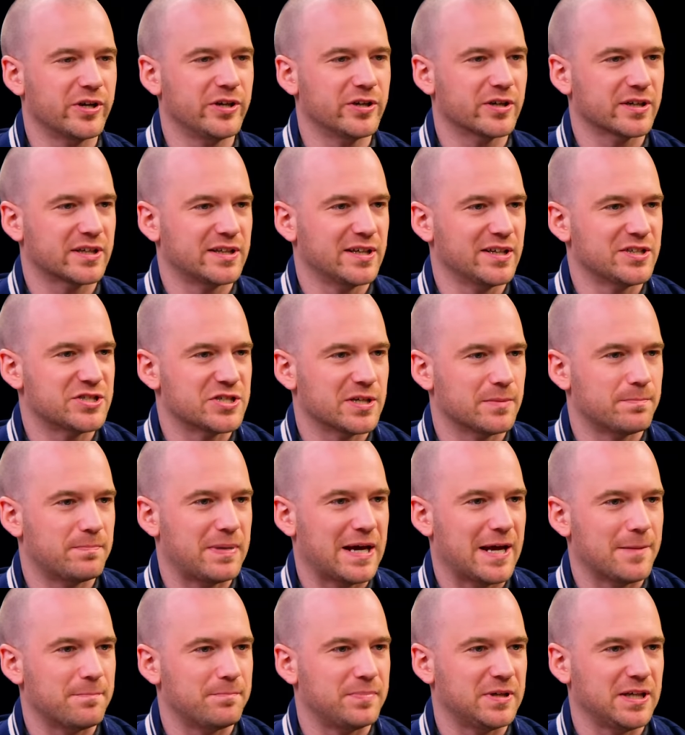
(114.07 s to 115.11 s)
are your kitchen
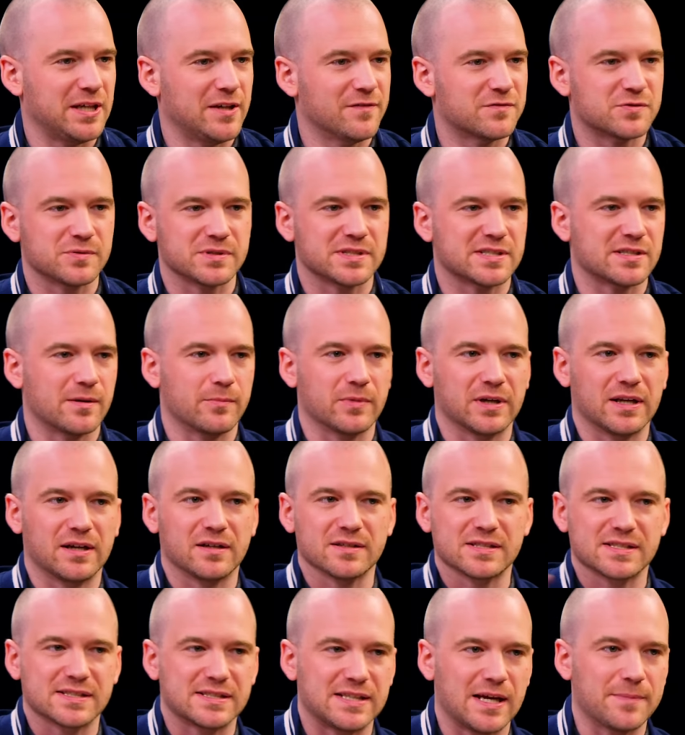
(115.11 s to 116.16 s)
pet peeves when someone
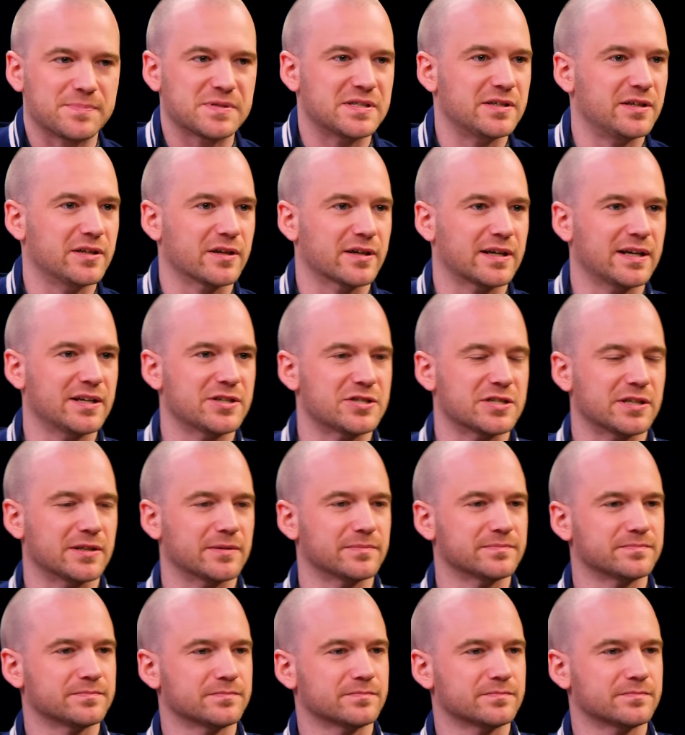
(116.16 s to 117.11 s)
else steps into your kitchen?